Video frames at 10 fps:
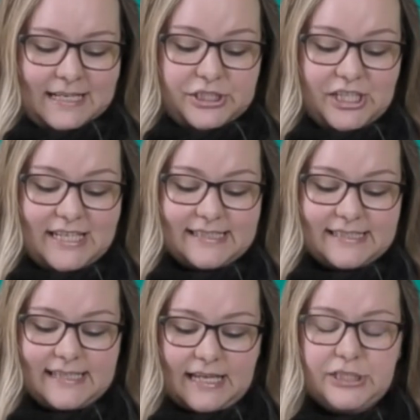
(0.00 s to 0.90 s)

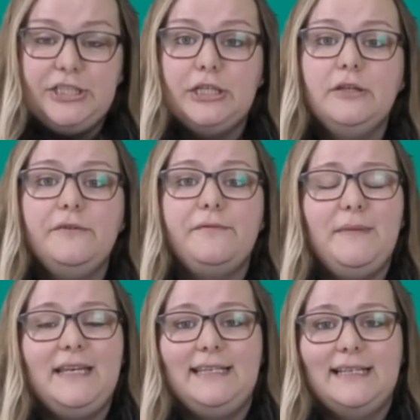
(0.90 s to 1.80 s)
Jesus said, Do you love
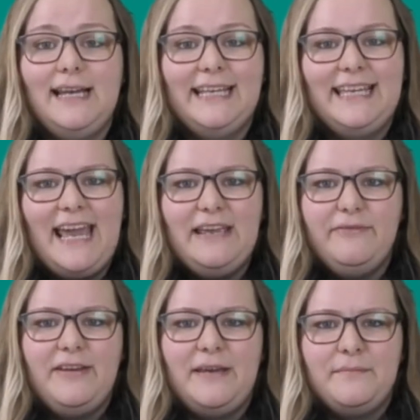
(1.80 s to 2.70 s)
me? and
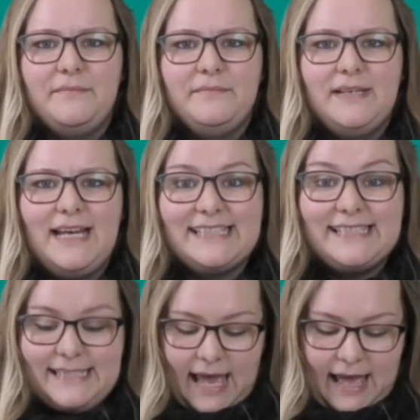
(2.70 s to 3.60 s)
gave him a
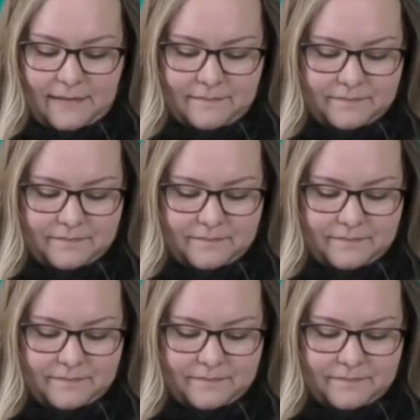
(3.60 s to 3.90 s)
stare.